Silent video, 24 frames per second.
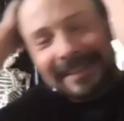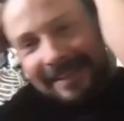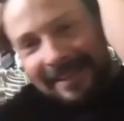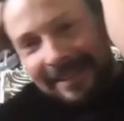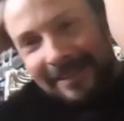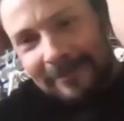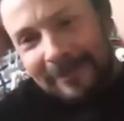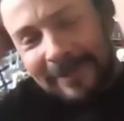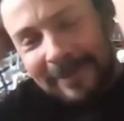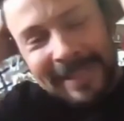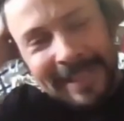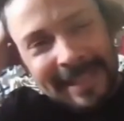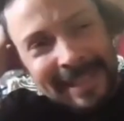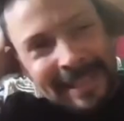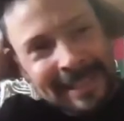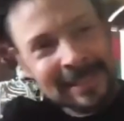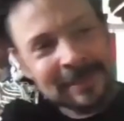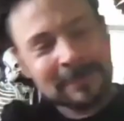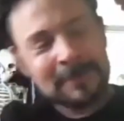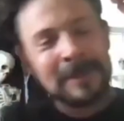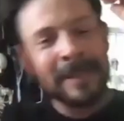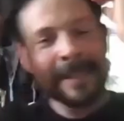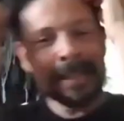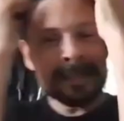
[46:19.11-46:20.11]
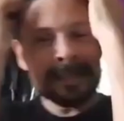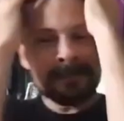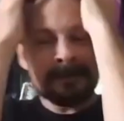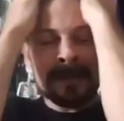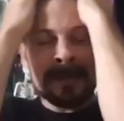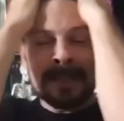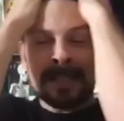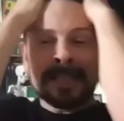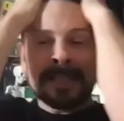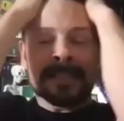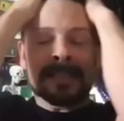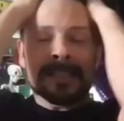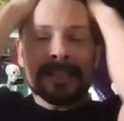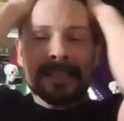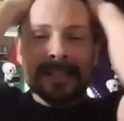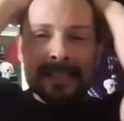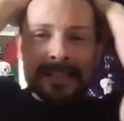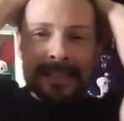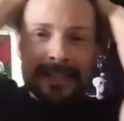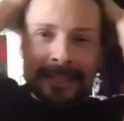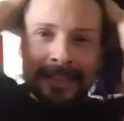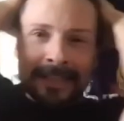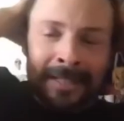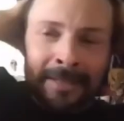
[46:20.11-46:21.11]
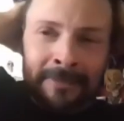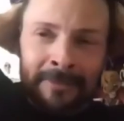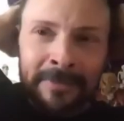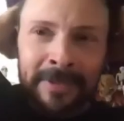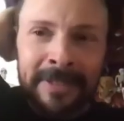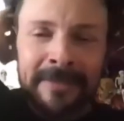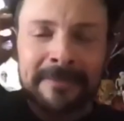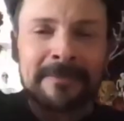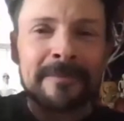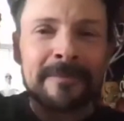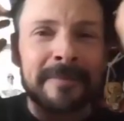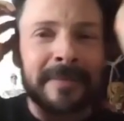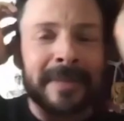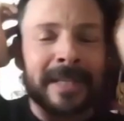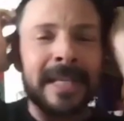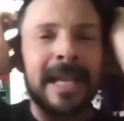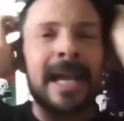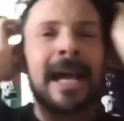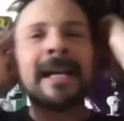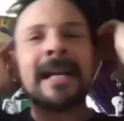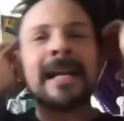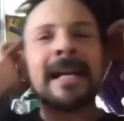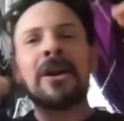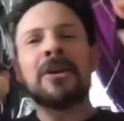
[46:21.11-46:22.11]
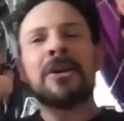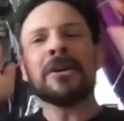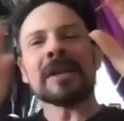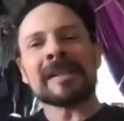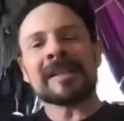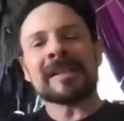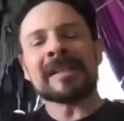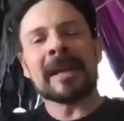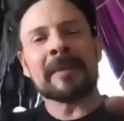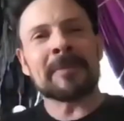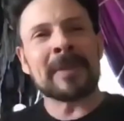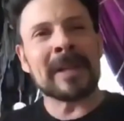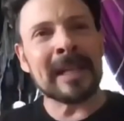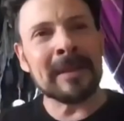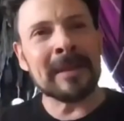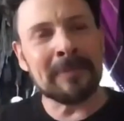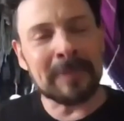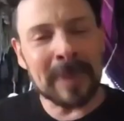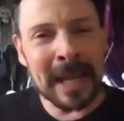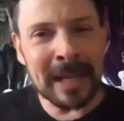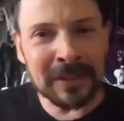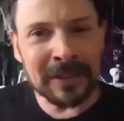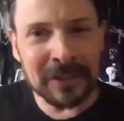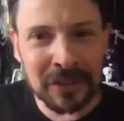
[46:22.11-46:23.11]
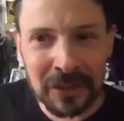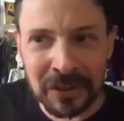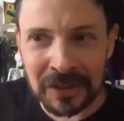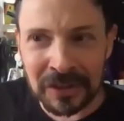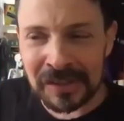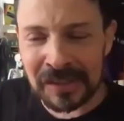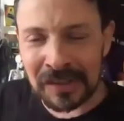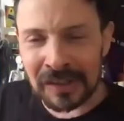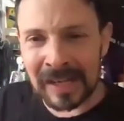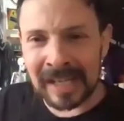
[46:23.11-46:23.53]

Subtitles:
Please. Yeah, and I don't accept any baked goods or any